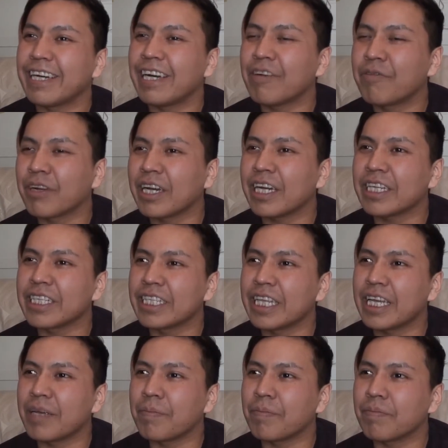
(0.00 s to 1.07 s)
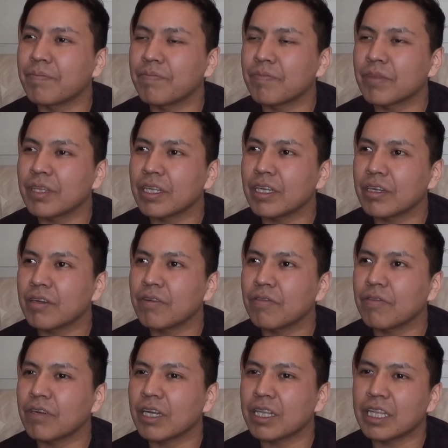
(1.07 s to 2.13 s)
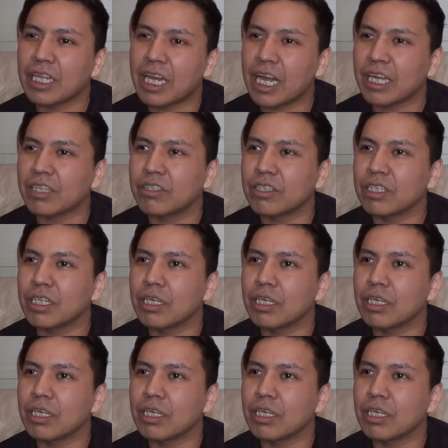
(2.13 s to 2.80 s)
I forgot his name. I got that actor's